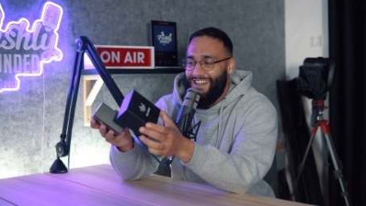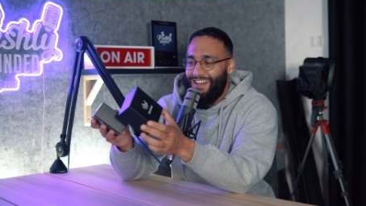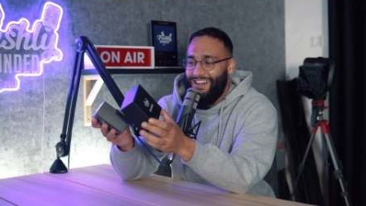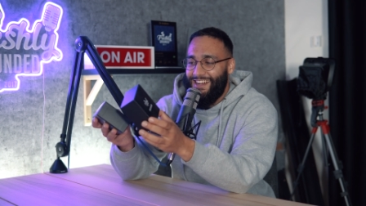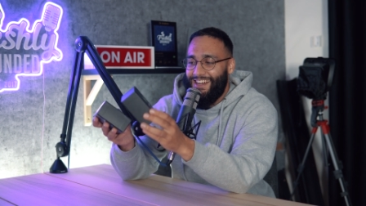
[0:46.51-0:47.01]

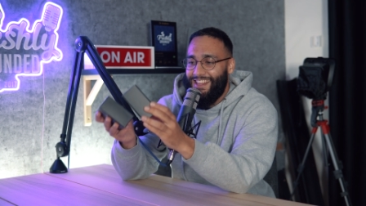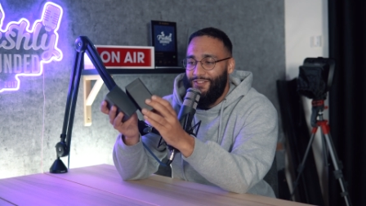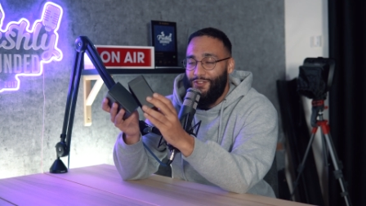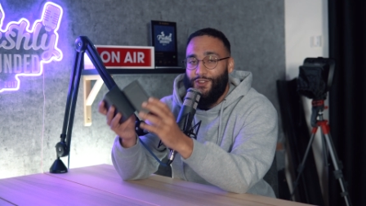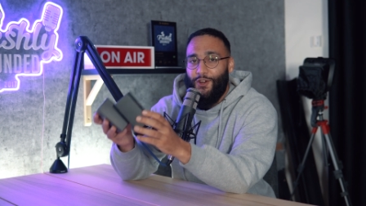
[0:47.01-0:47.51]
Uh,
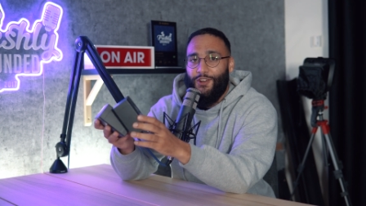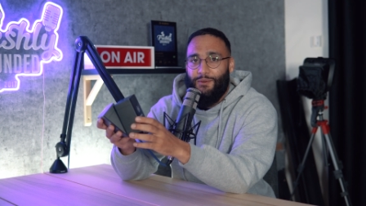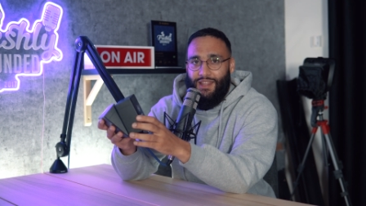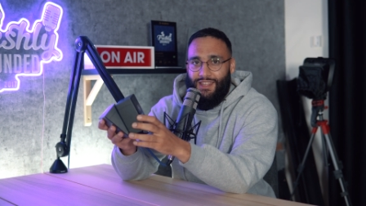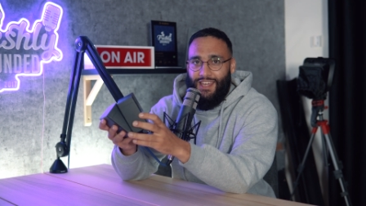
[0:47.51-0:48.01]
if you don't know
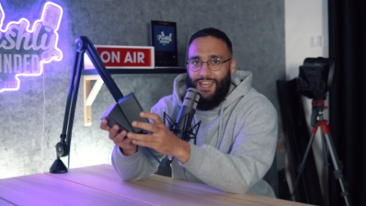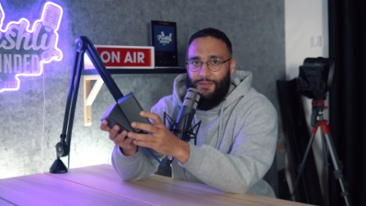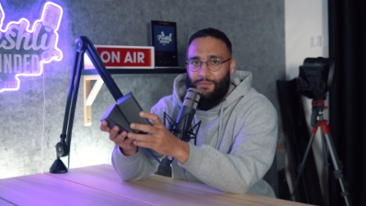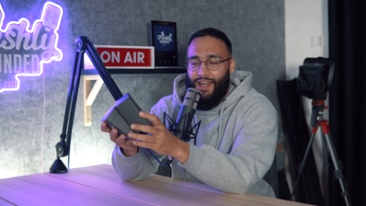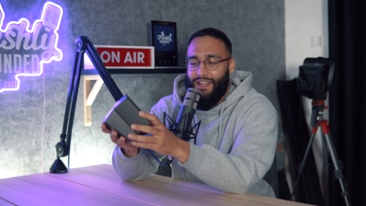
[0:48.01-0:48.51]
about the
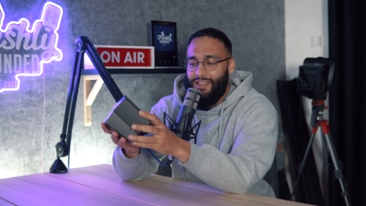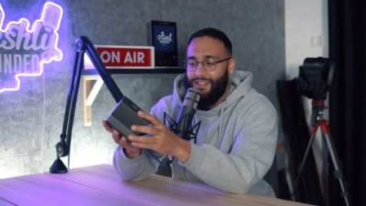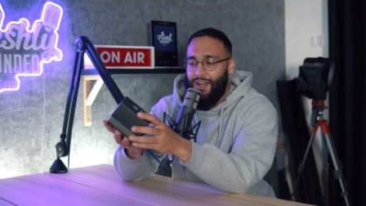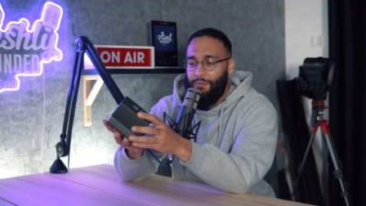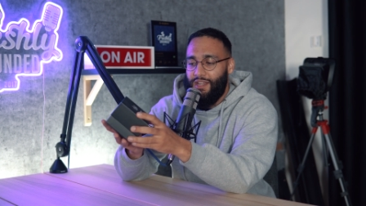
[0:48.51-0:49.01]
game,
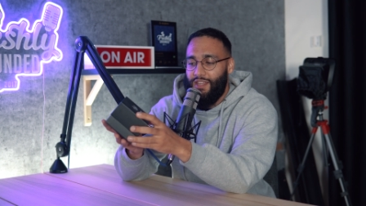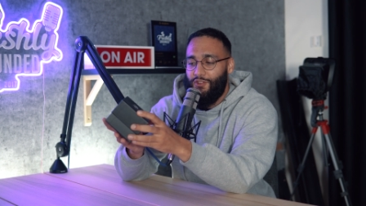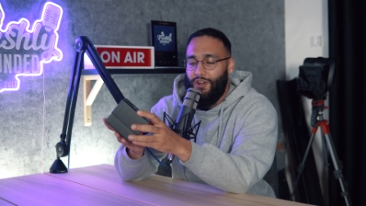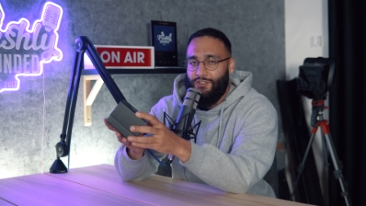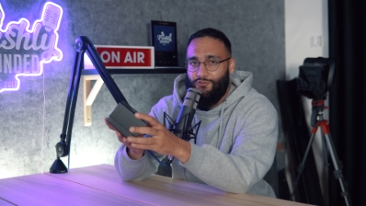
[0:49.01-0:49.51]
and I'm going to give
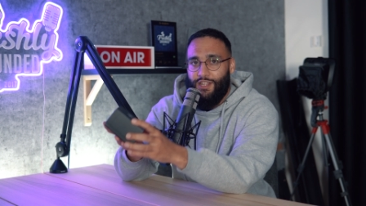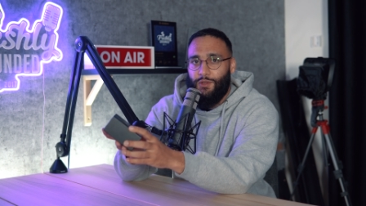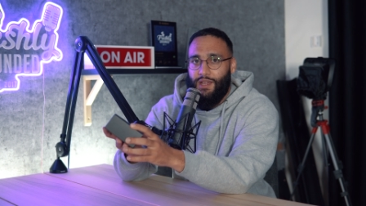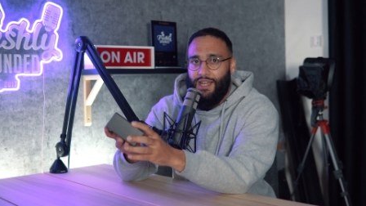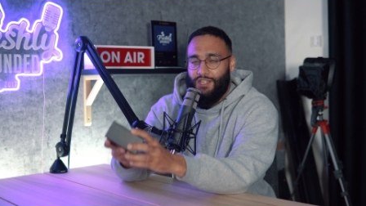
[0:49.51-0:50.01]
you guys a really
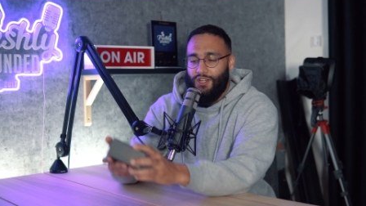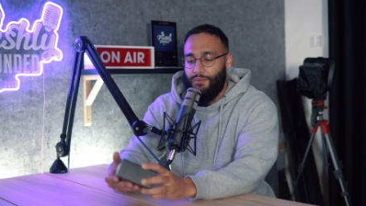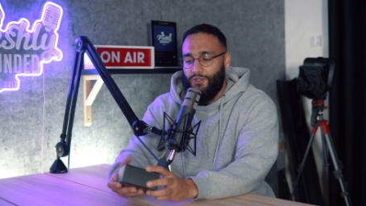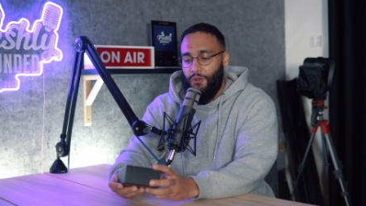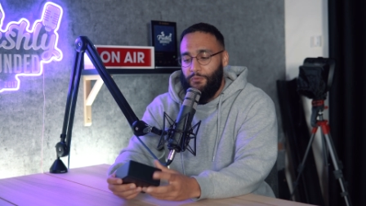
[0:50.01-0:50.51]
quick catch up.
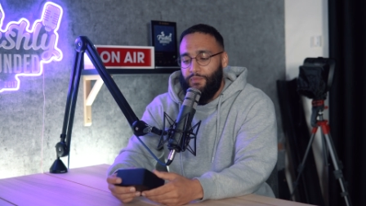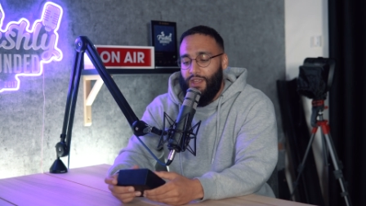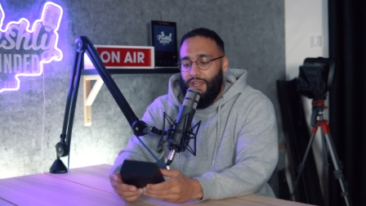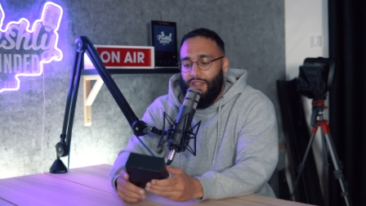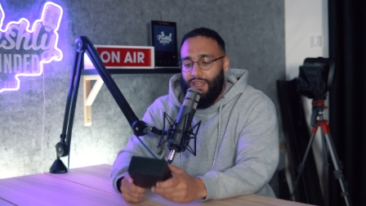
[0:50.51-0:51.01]
So,
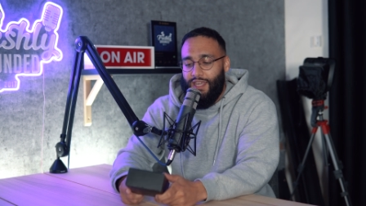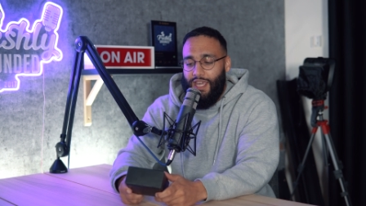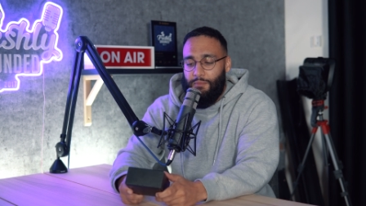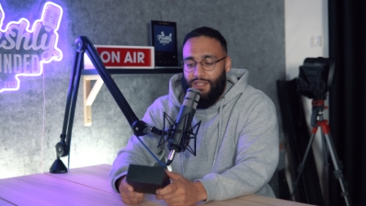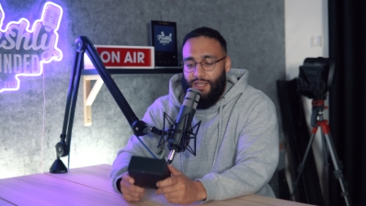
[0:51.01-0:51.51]
the
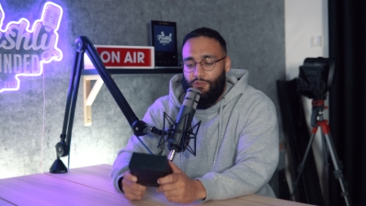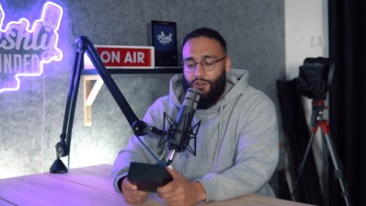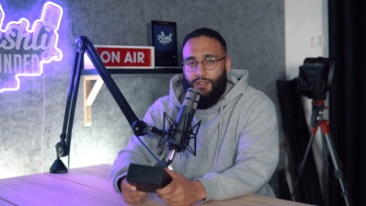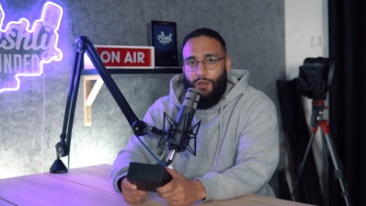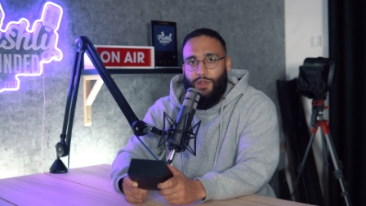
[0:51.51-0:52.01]
game is a
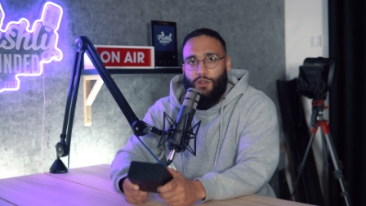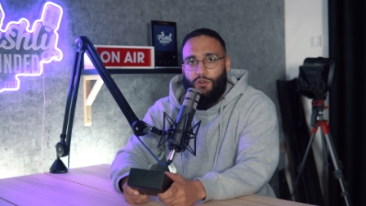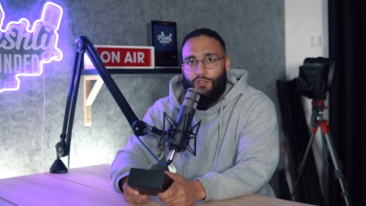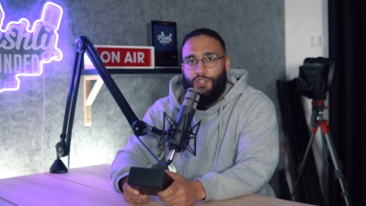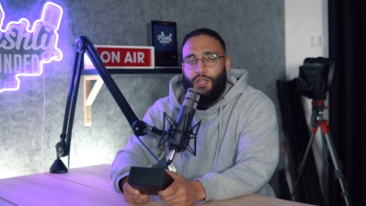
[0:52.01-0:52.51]
product that we
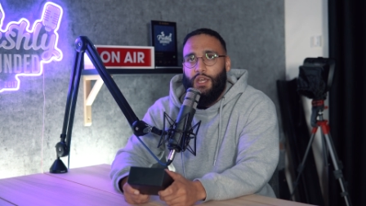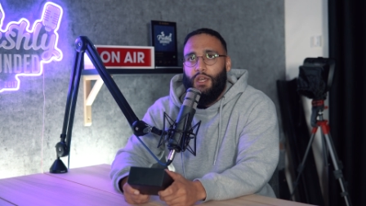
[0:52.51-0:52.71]
launched.